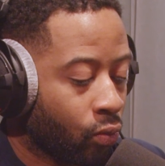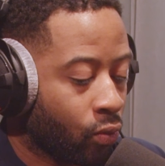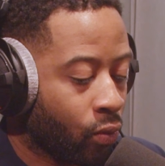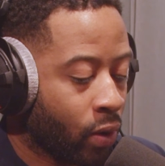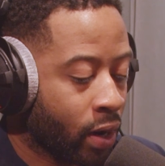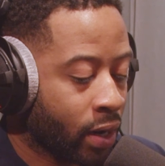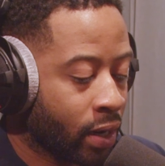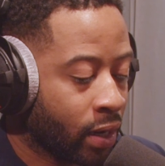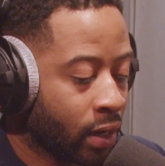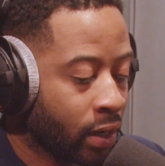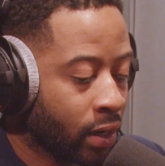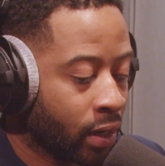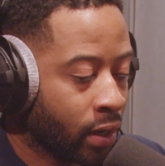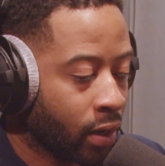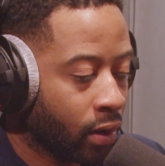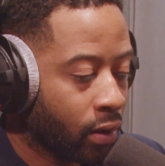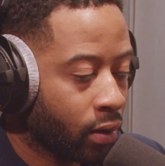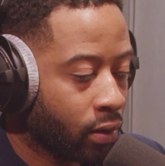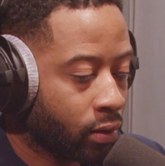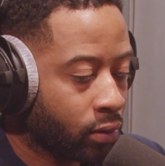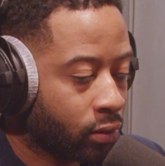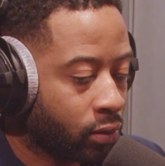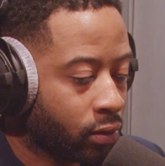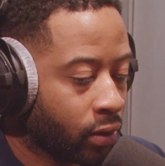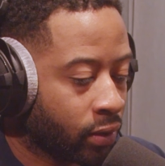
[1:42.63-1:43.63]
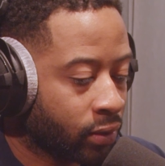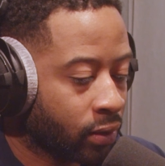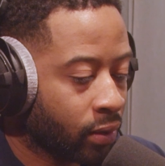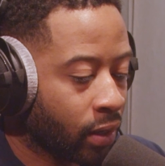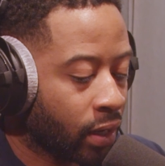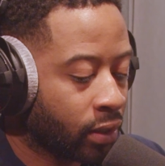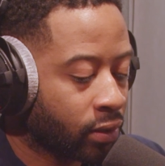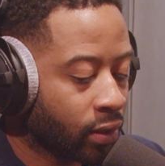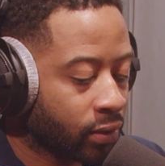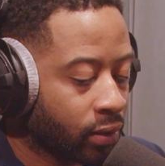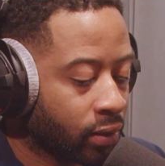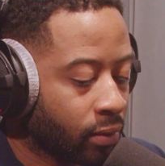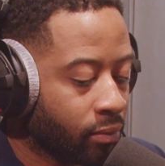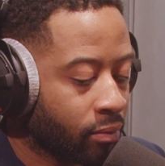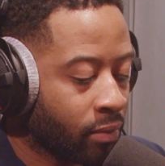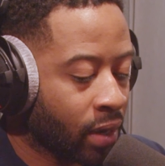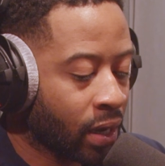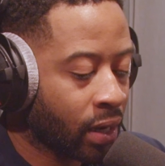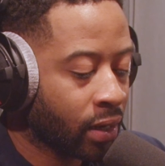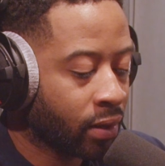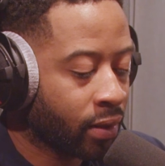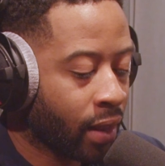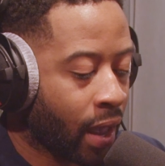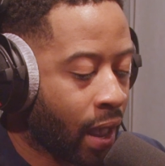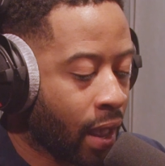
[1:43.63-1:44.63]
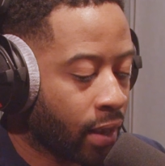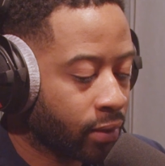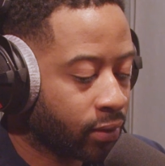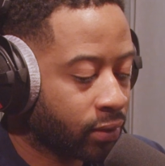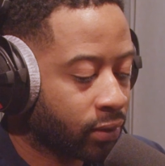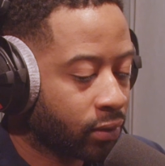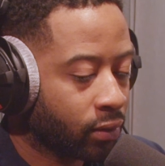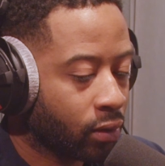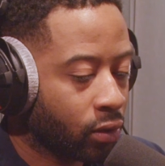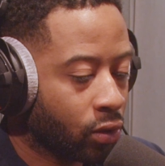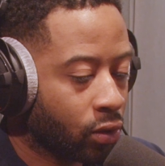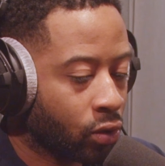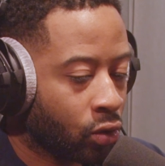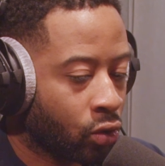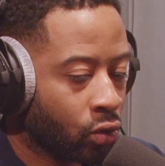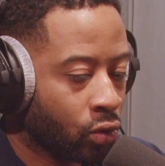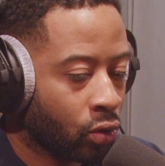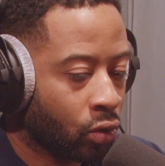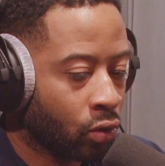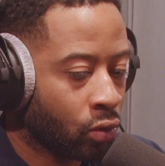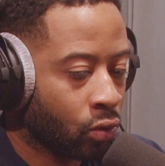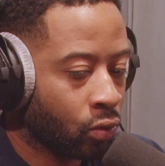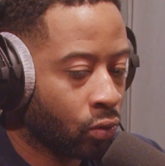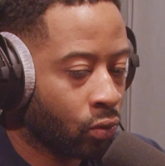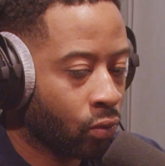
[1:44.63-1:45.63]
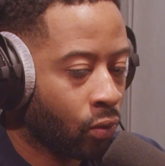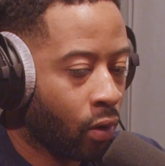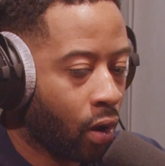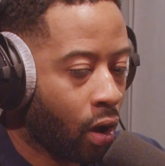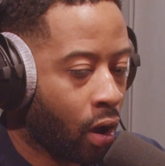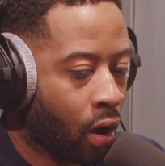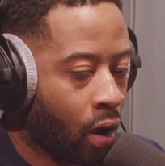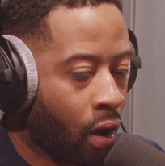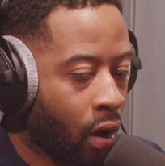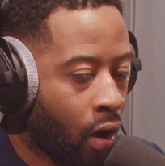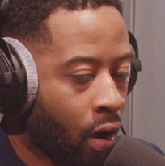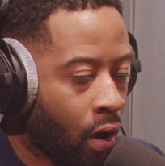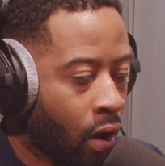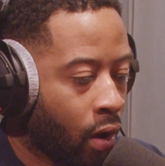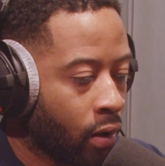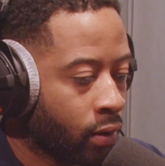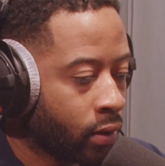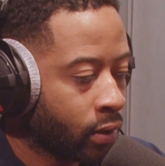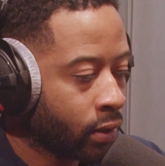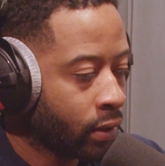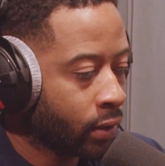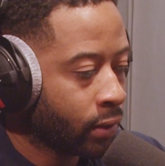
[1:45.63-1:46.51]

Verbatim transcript: we doesn't it doesn't mean that you are